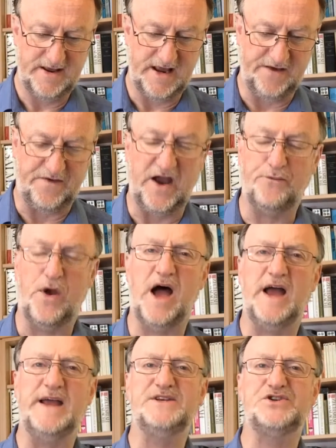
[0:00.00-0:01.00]
If I
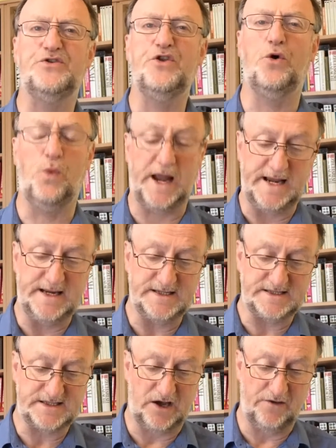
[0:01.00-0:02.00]
rise on the
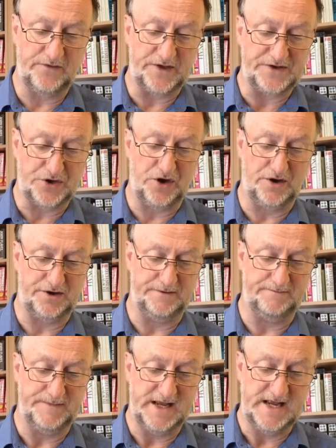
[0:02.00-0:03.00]
wings of the
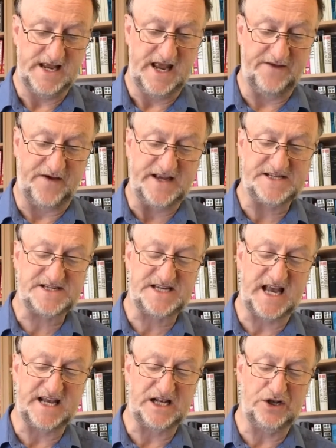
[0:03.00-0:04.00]
dawn, if I
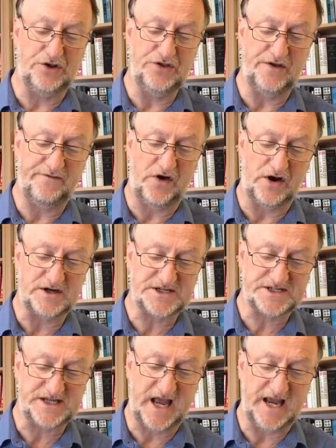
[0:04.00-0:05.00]
settle on the far
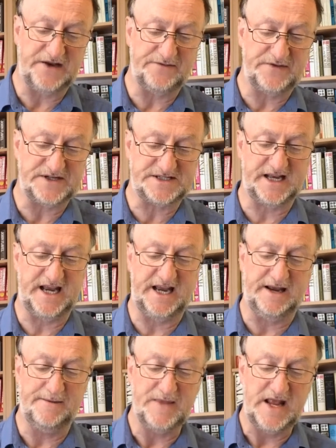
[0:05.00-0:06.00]
side of the
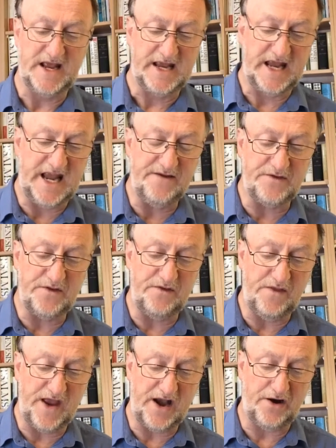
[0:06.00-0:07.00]
sea,
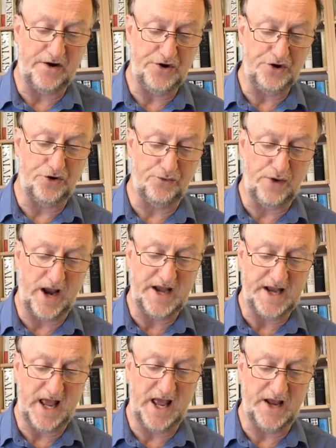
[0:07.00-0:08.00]
even there your
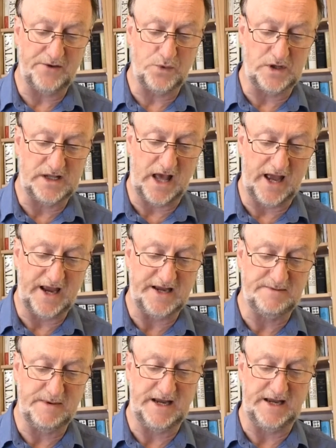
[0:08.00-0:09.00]
right hand will
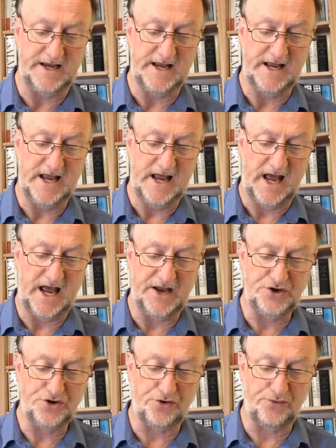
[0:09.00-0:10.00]
hide me,
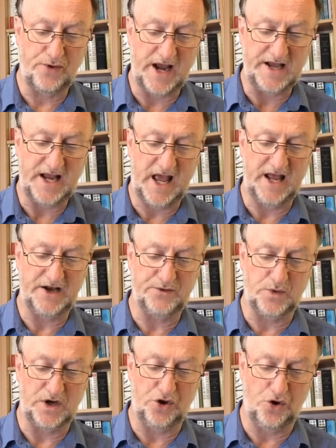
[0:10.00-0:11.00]
and your right
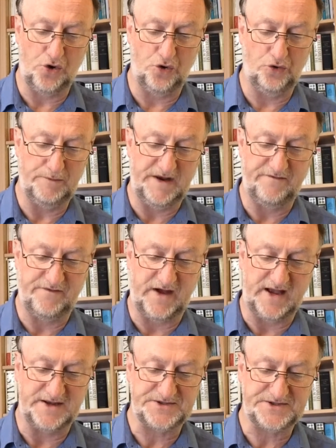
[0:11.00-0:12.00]
hand will hold me
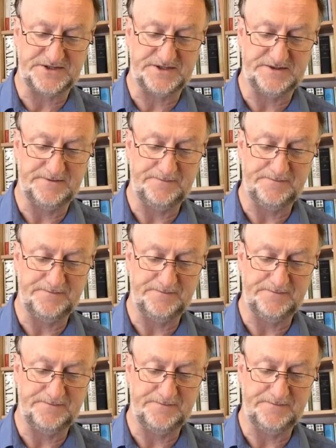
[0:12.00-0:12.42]
fast.